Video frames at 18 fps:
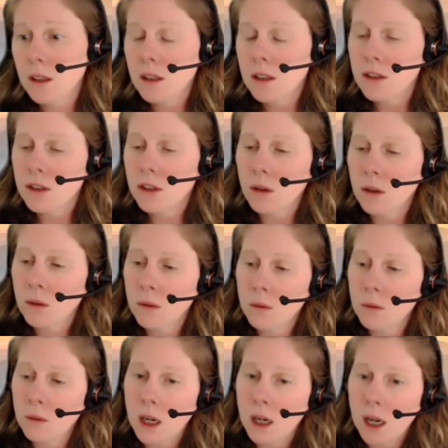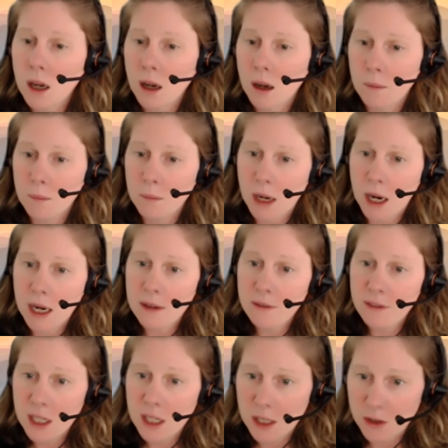So
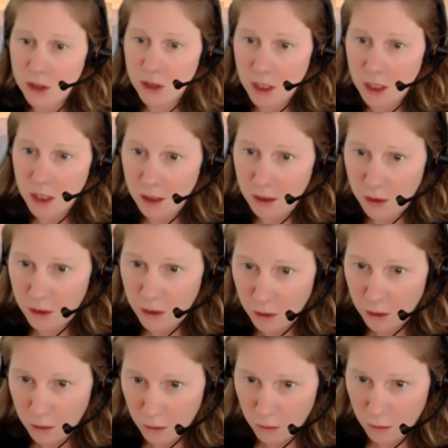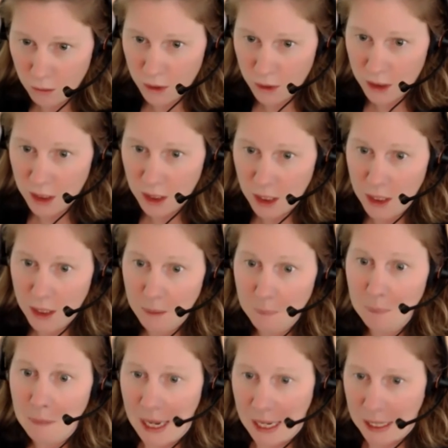IVIG is used in the
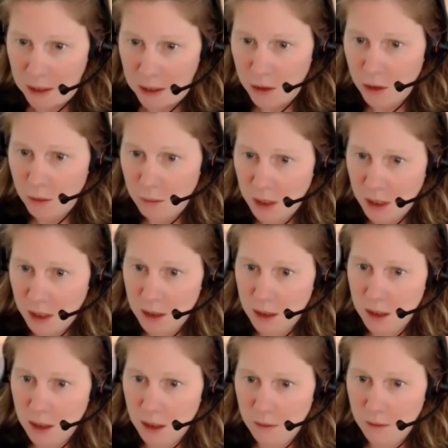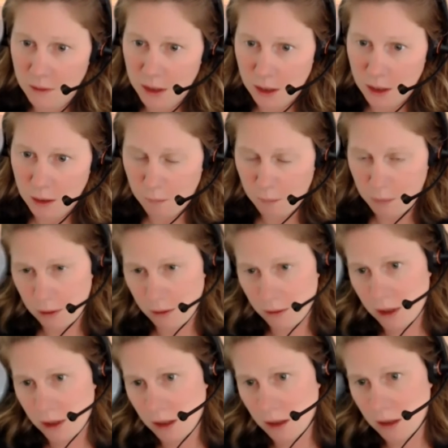management of stiff
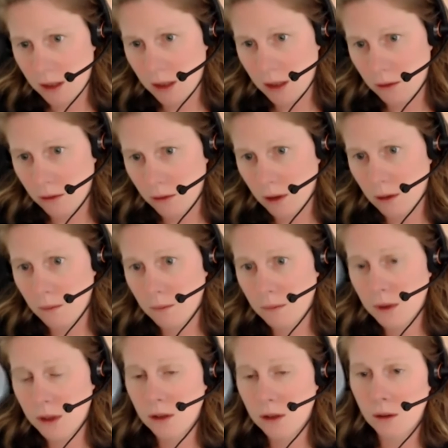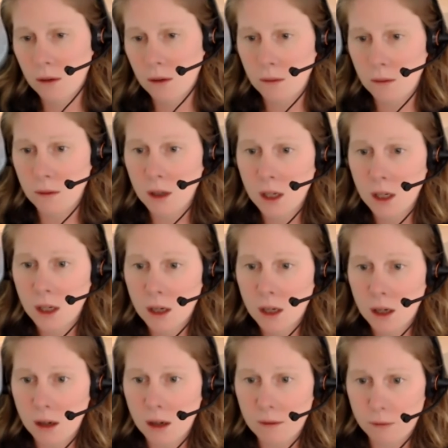person syndrome. So
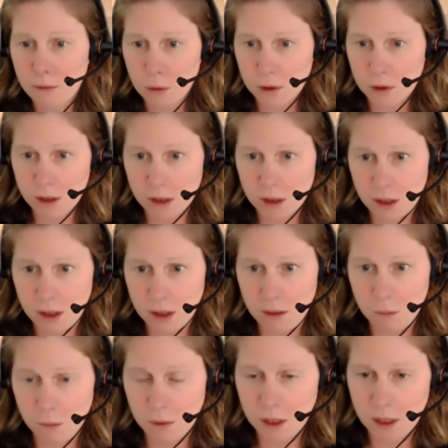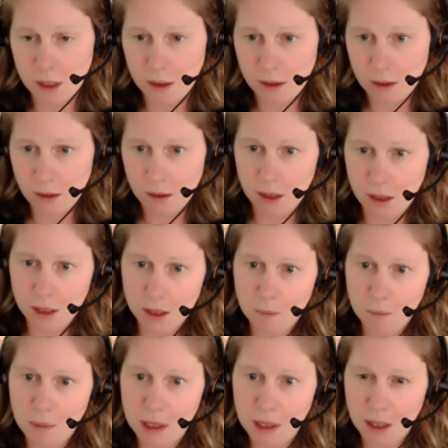Unfortunately, with
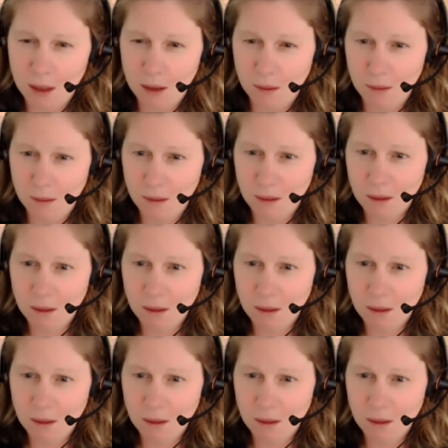this being